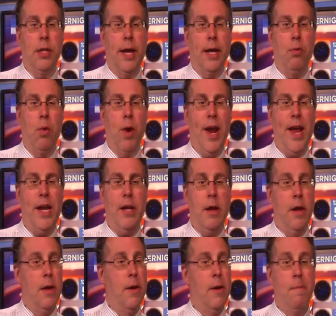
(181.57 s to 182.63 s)
like rain.
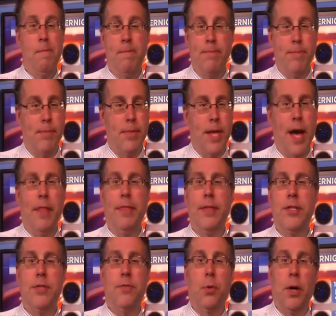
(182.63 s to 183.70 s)
Not in
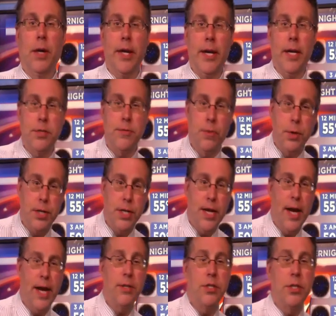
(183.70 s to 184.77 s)
this forecast for
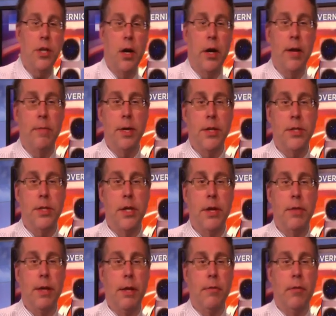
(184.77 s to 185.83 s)
tonight, sorry, but
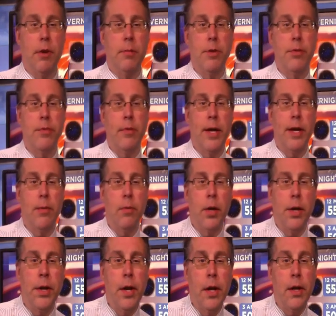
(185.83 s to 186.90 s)
thank you very much for that
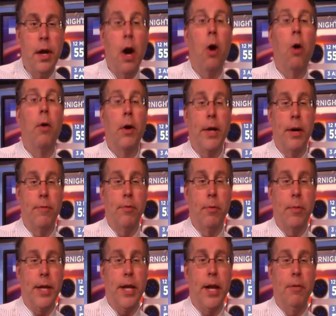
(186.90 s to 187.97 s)
one. Oh, okay,
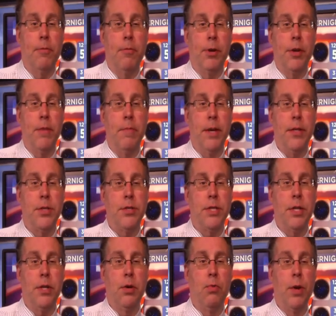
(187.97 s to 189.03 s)
from the California
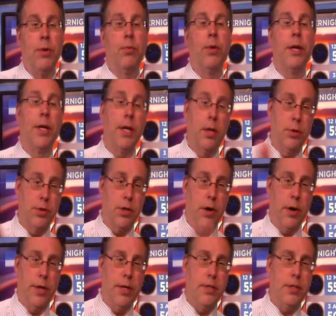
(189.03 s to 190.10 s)
Mendocino Redwood Coast.
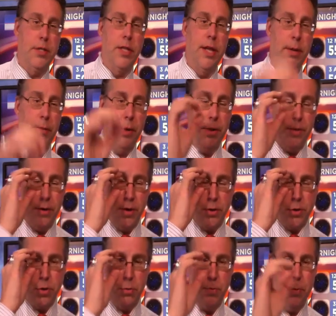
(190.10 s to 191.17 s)
Sorry, didn't see that right there.
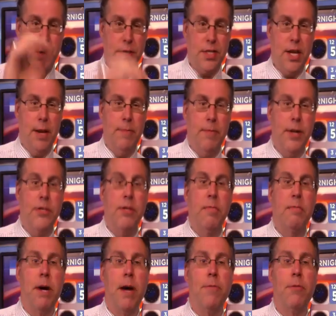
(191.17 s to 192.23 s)
Two-point typeface
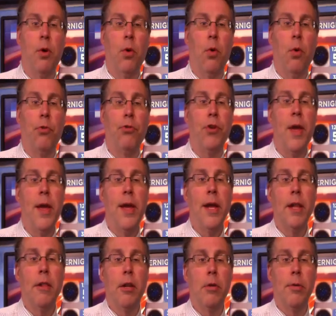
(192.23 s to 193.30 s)
and bifocals. A
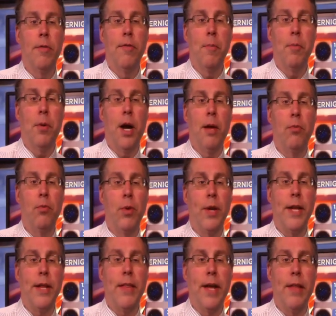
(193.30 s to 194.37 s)
little bit of a problem
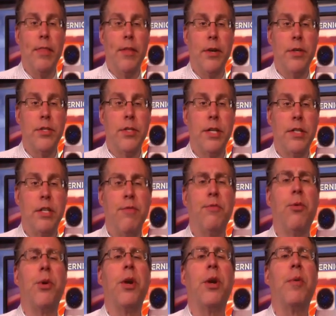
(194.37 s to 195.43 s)
reading that there.
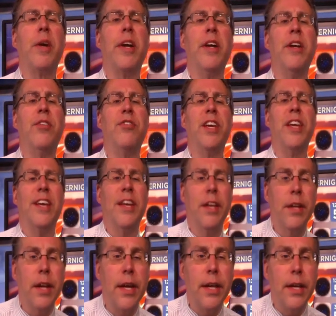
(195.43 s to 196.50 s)
64 degrees
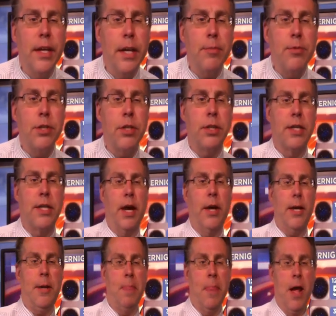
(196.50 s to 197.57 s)
in Gibson
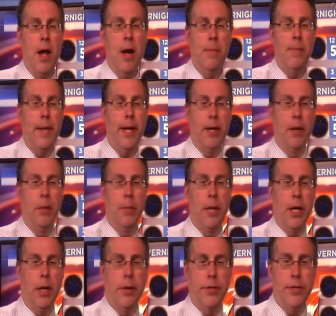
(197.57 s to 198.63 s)
County, and a little bit
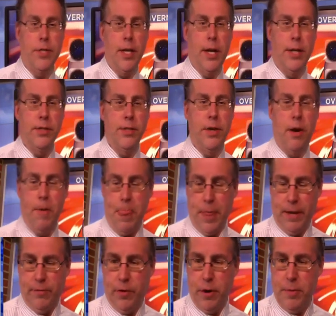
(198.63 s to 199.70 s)
of clear skies there.
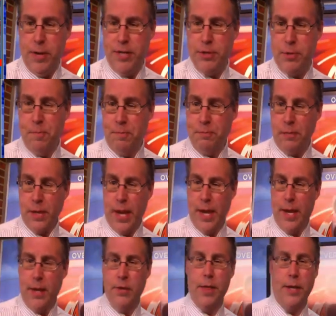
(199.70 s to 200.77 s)
Thank you very much.
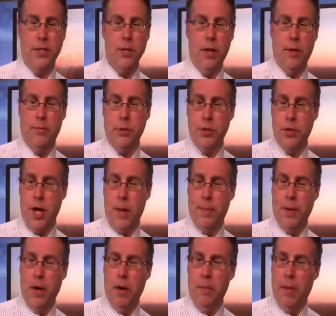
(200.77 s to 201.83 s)
And thanks a lot for
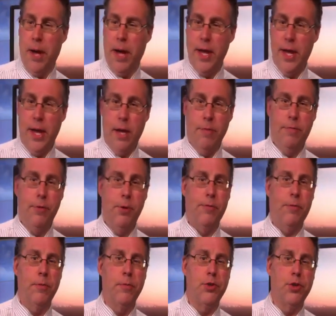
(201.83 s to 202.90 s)
stopping on by. View
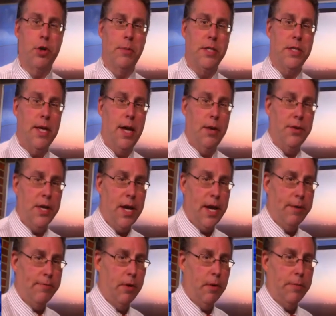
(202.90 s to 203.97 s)
from Germantown
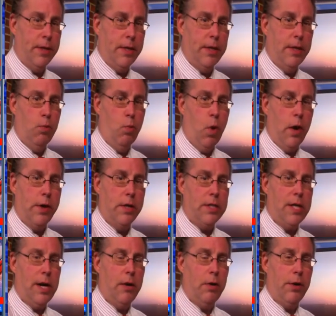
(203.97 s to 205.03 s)
tonight from the water
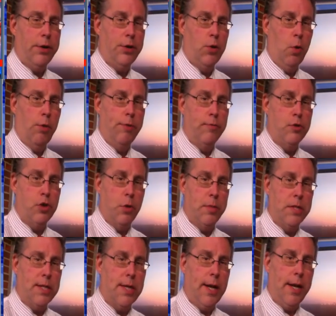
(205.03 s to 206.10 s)
tower north of
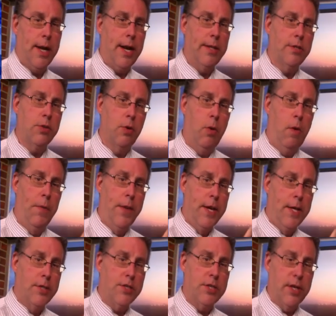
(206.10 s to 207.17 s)
Germantown High School.
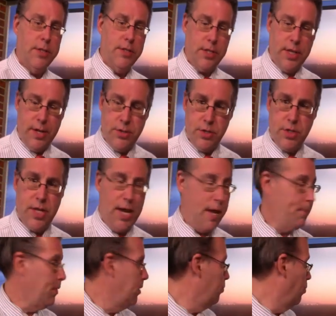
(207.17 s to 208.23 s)
Sunset just
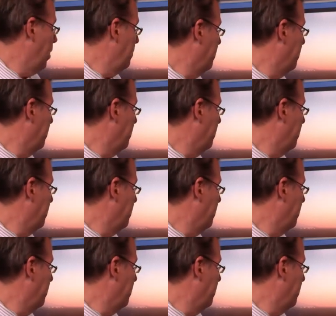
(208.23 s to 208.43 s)
happened right